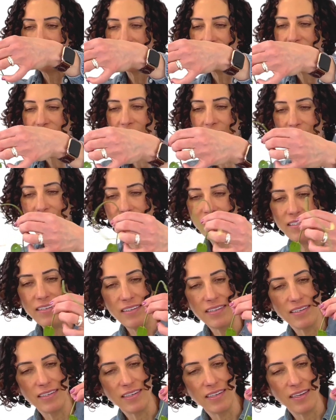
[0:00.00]
a vine
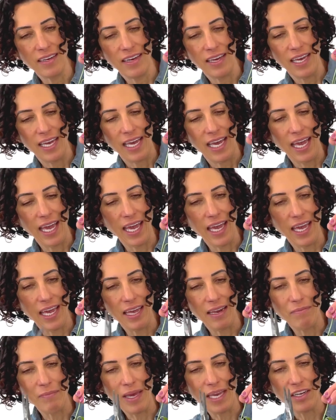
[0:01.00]

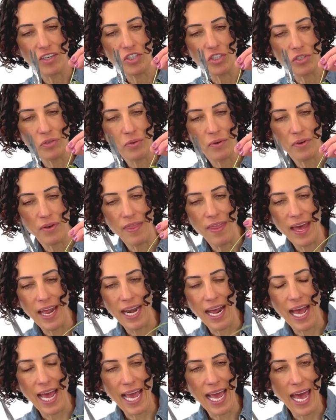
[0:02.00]
and make sure that
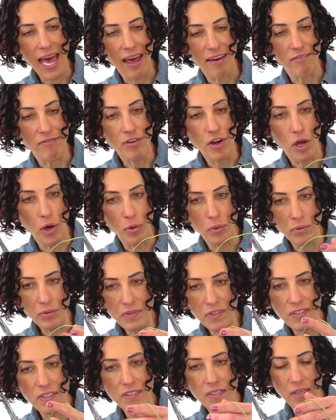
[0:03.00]
I have
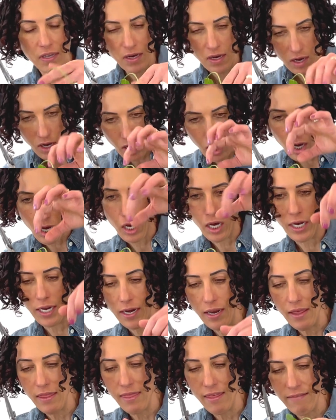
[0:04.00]
nodes on
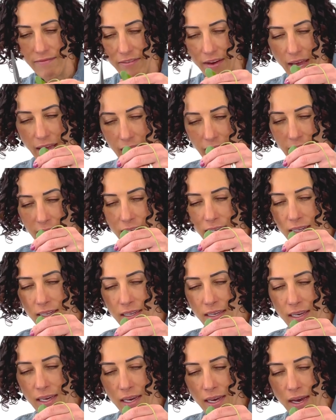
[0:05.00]
the vine.
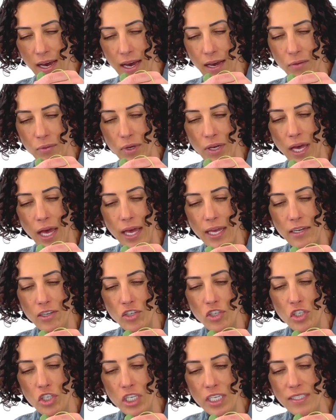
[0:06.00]
I will cut
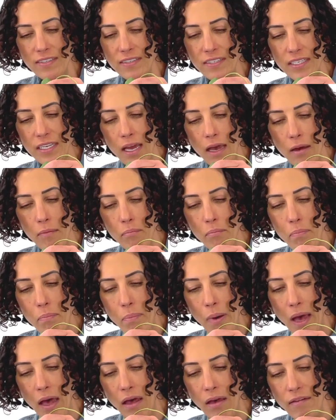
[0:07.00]
just
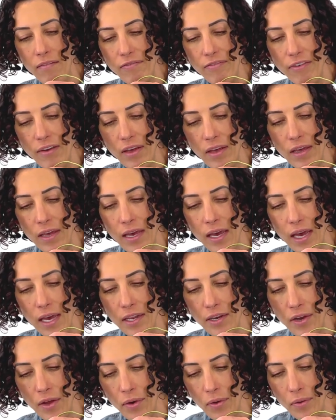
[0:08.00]
above a
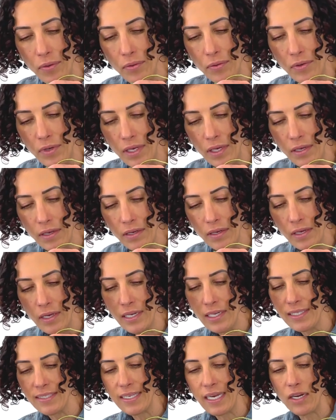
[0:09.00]
node
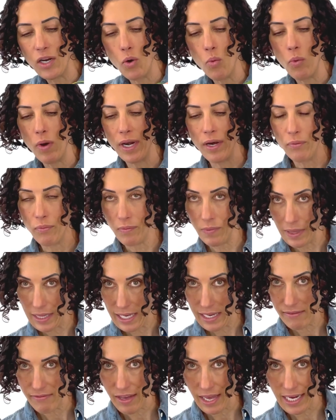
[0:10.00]
because I don't want to
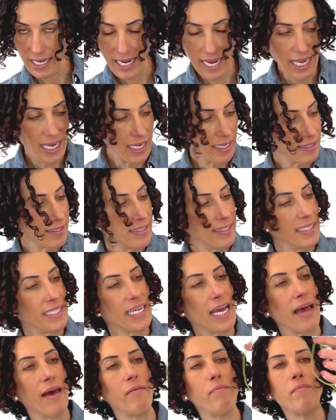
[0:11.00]
leave a naked
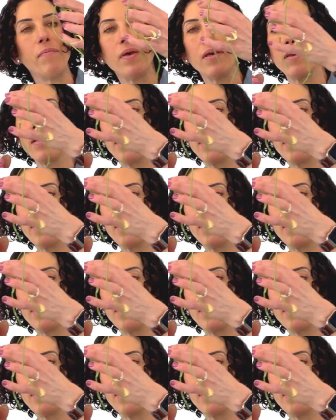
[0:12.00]
stem.